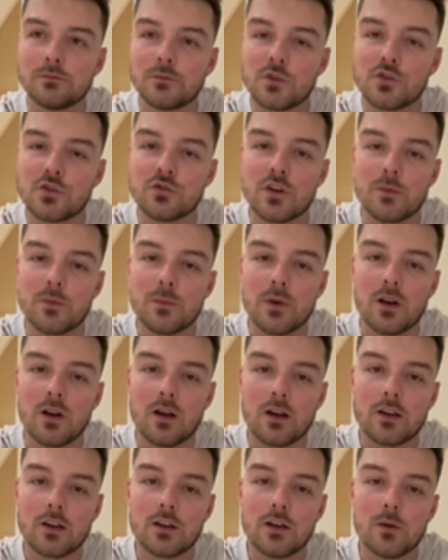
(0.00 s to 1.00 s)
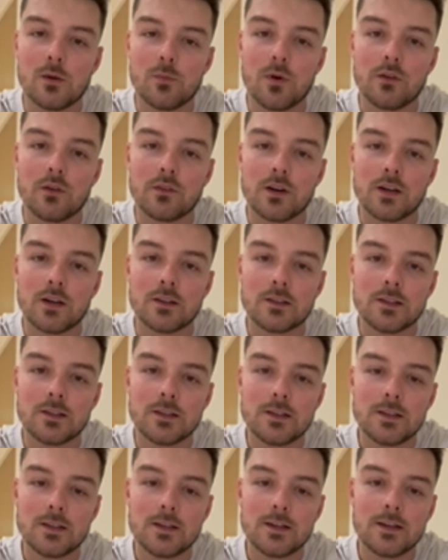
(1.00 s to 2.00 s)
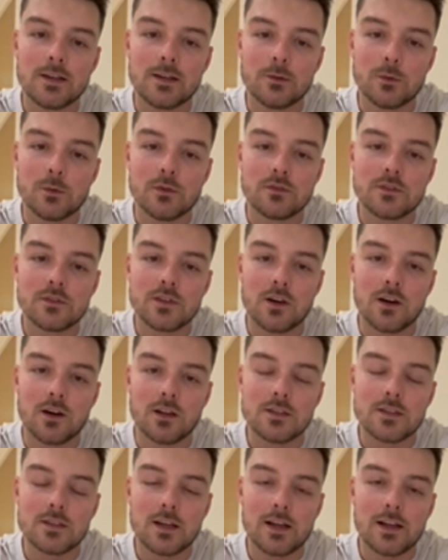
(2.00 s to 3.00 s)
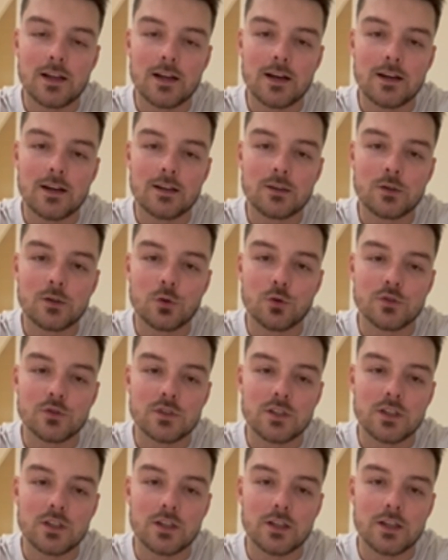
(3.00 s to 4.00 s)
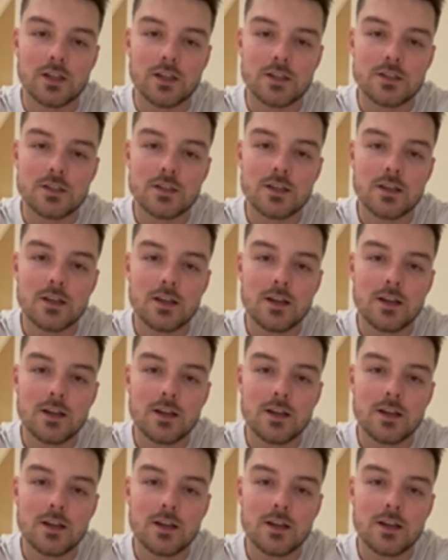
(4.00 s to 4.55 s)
Treating me like your little brother with Tyne Taylor, causing carnage.